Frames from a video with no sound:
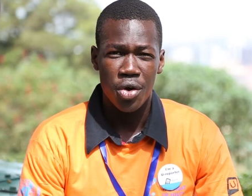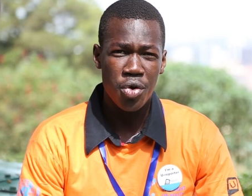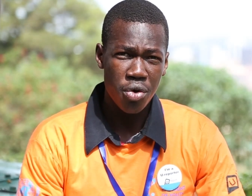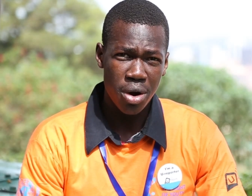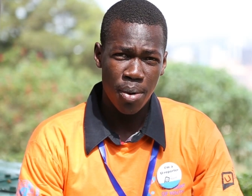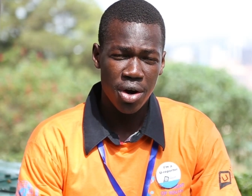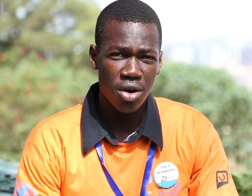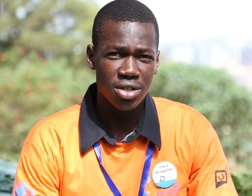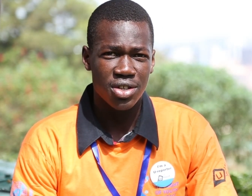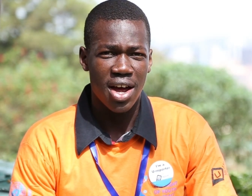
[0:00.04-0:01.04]
U-Report
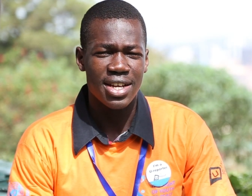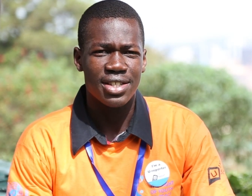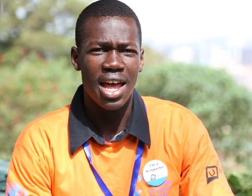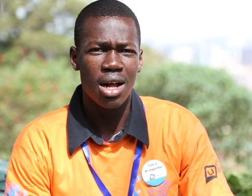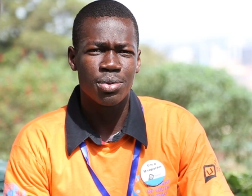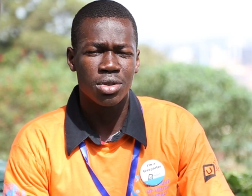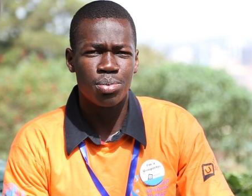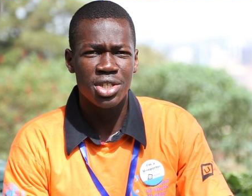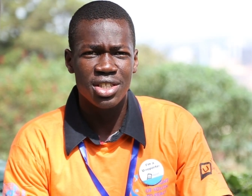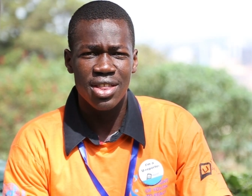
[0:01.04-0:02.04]
also has helped to
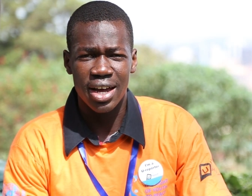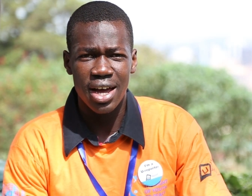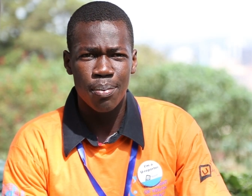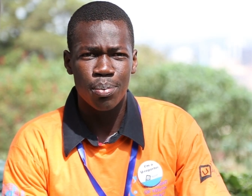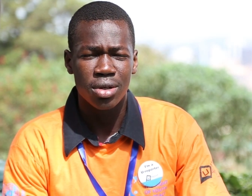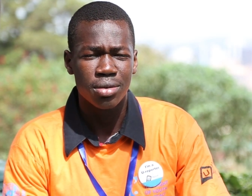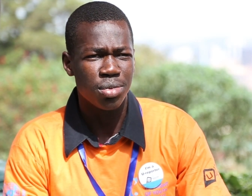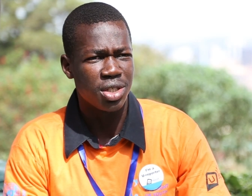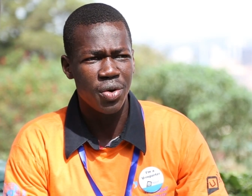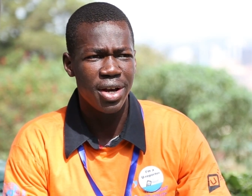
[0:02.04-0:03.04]
bridge the gap
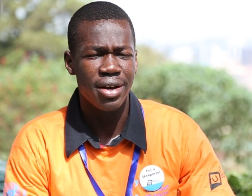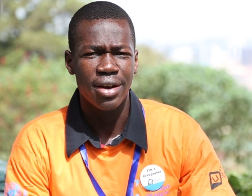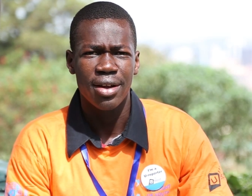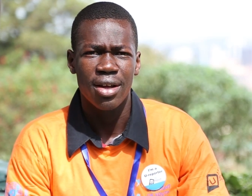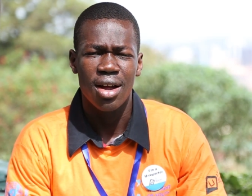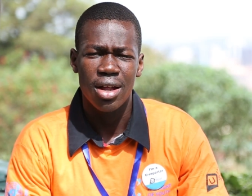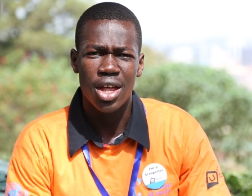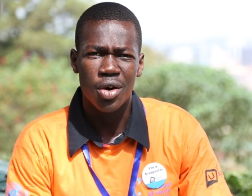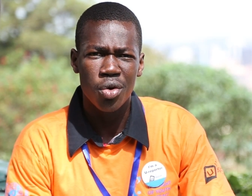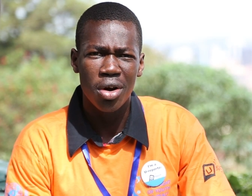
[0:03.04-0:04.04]
between
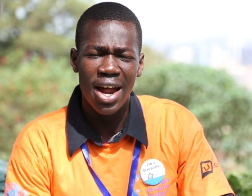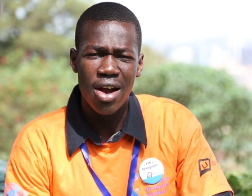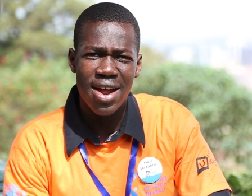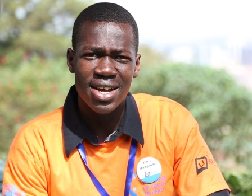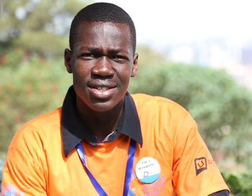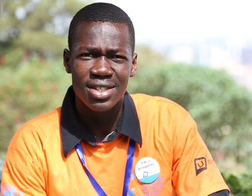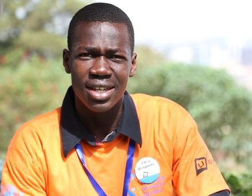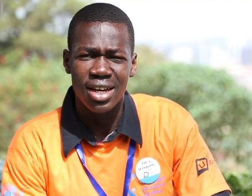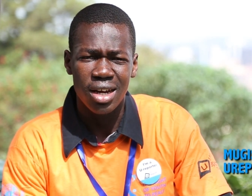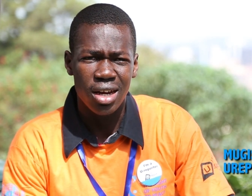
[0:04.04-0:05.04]
the rural areas
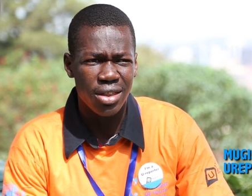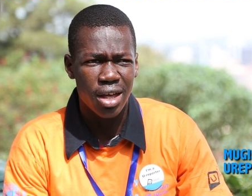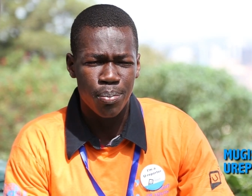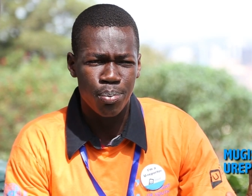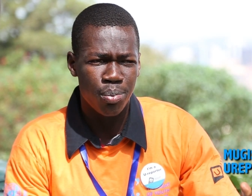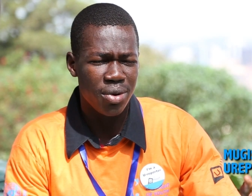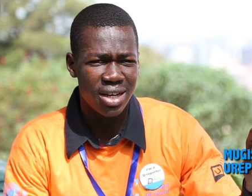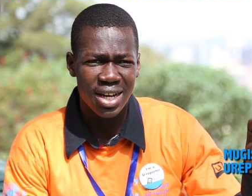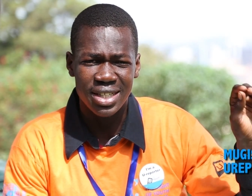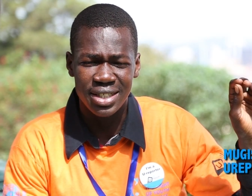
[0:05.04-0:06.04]
in the,
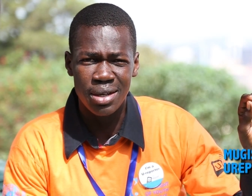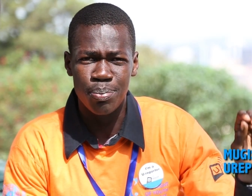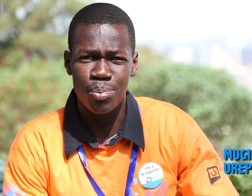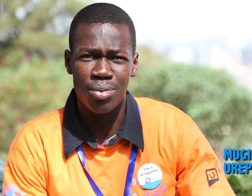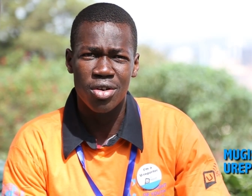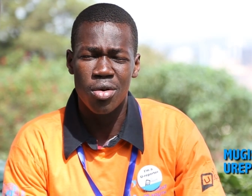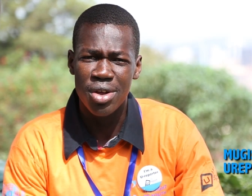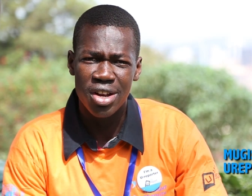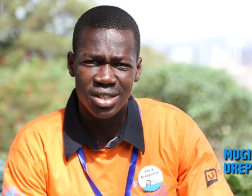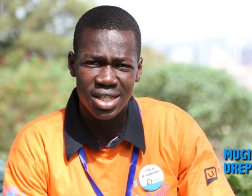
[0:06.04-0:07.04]
in the deep
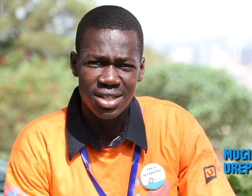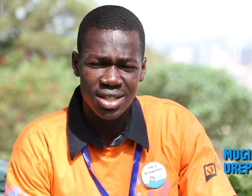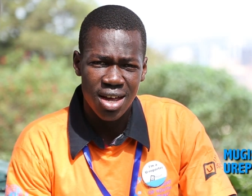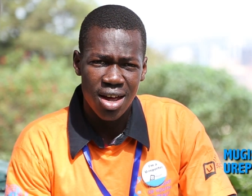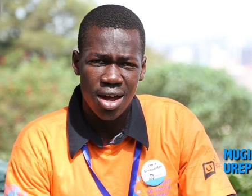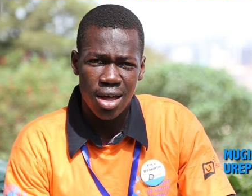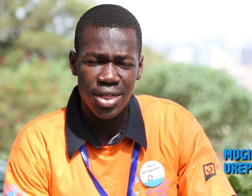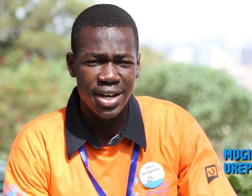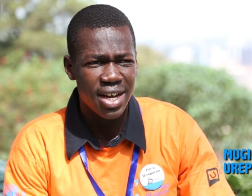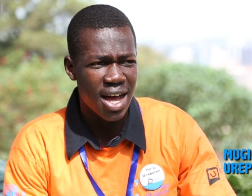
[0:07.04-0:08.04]
communities
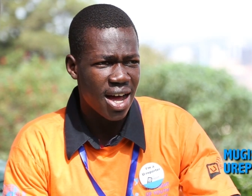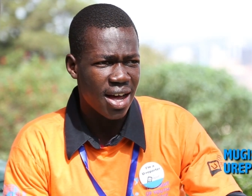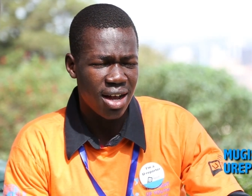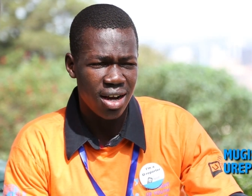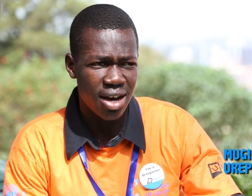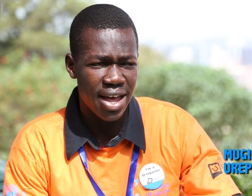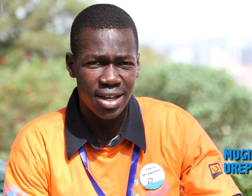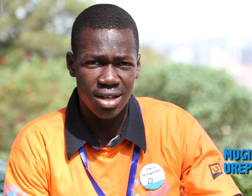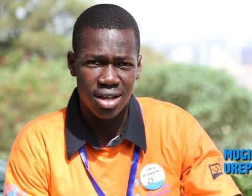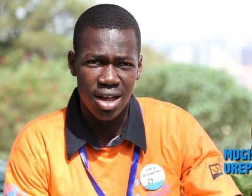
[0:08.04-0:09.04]
that are
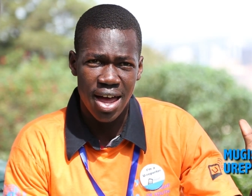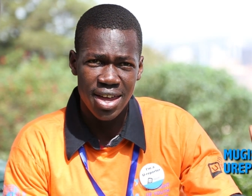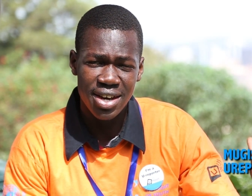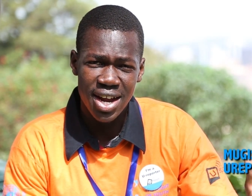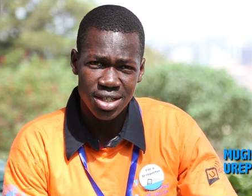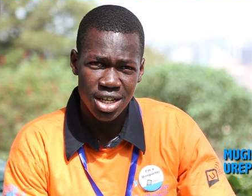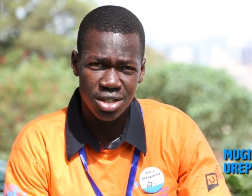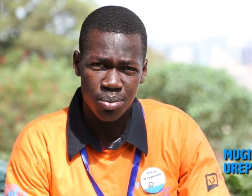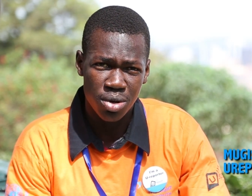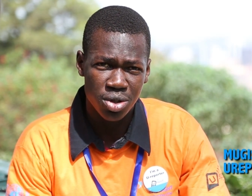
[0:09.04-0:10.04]
like
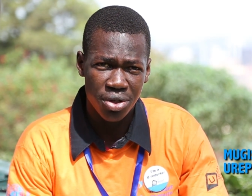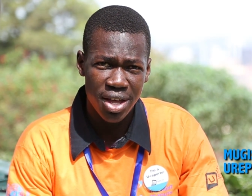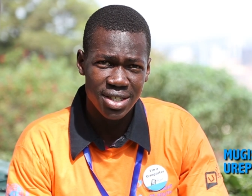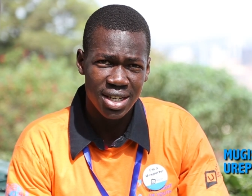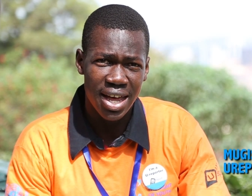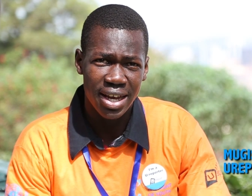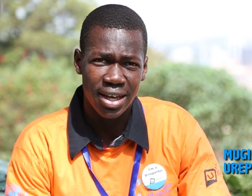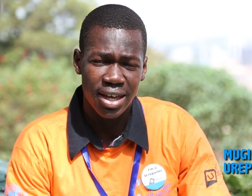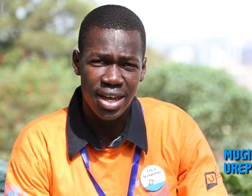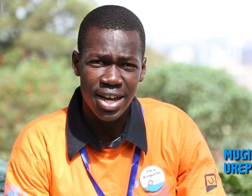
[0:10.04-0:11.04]
inaccessible to things like
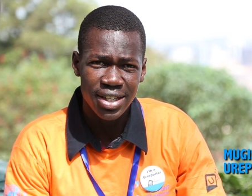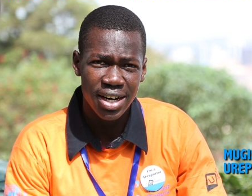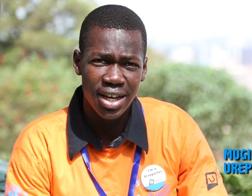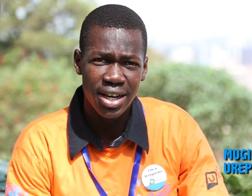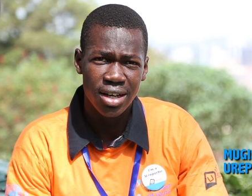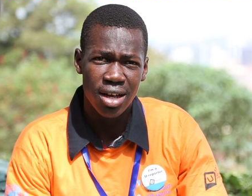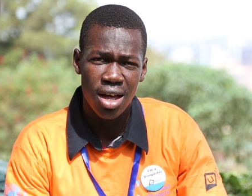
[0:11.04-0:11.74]
internet,